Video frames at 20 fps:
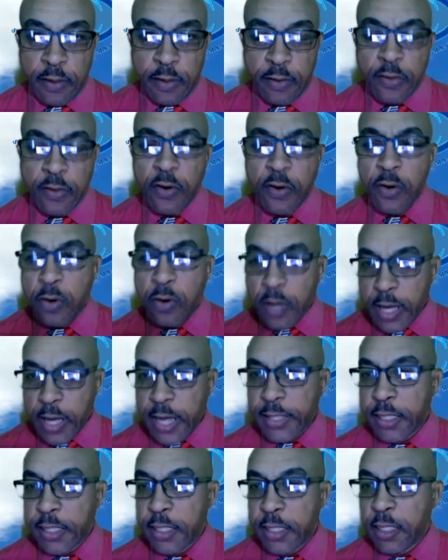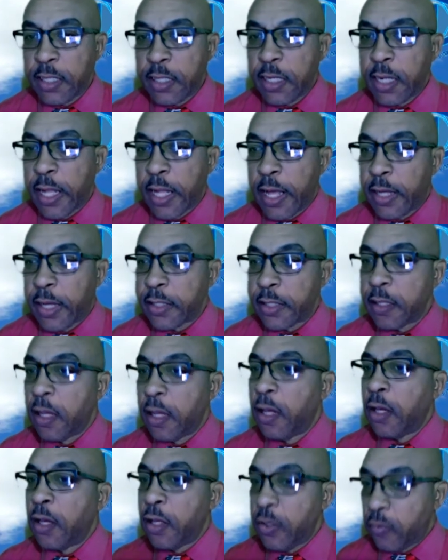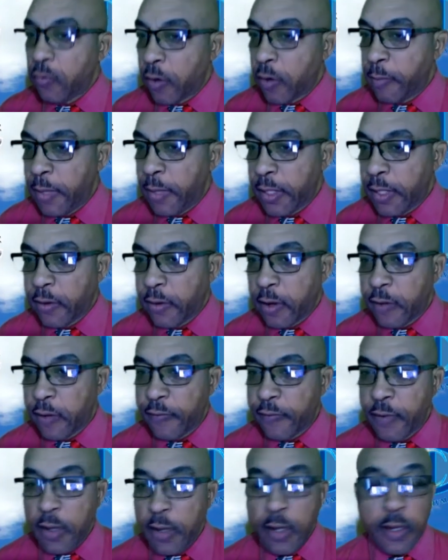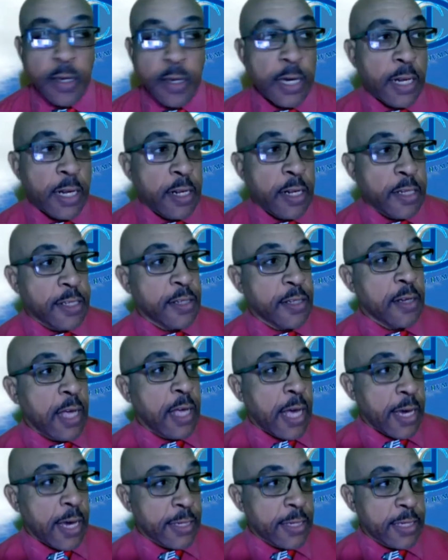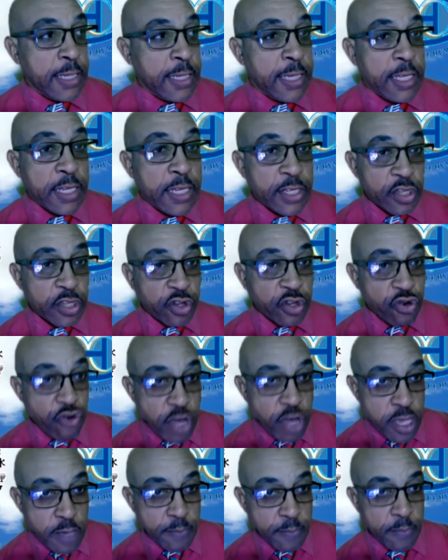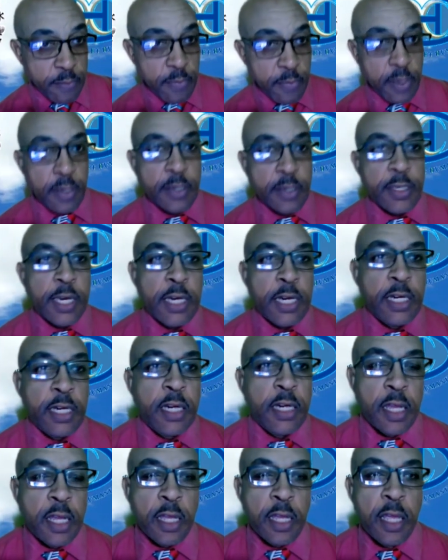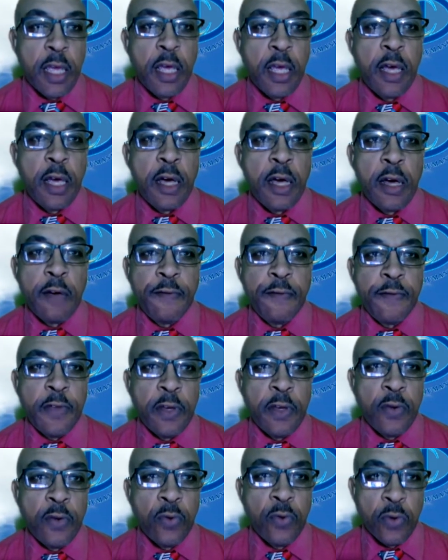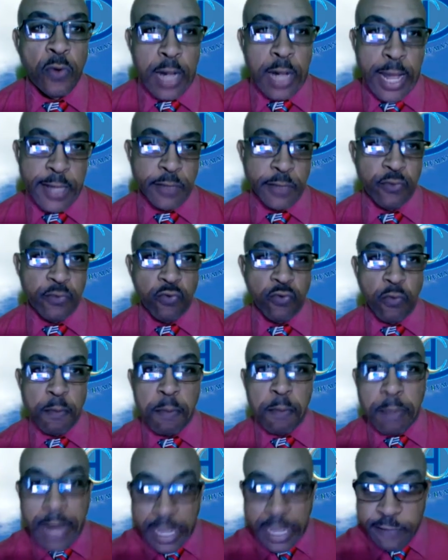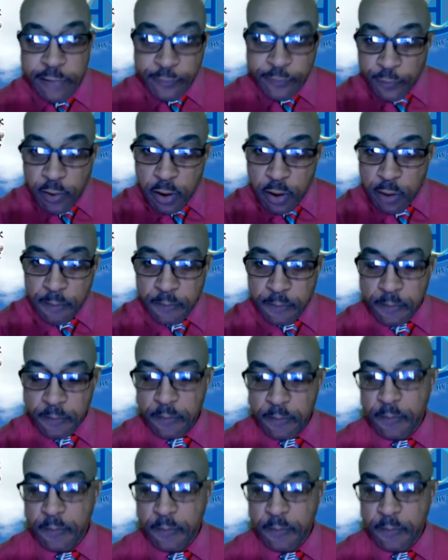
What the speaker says: So ask it in the class, you are better off. You can also ask it in the stream section of the Google Classroom platform.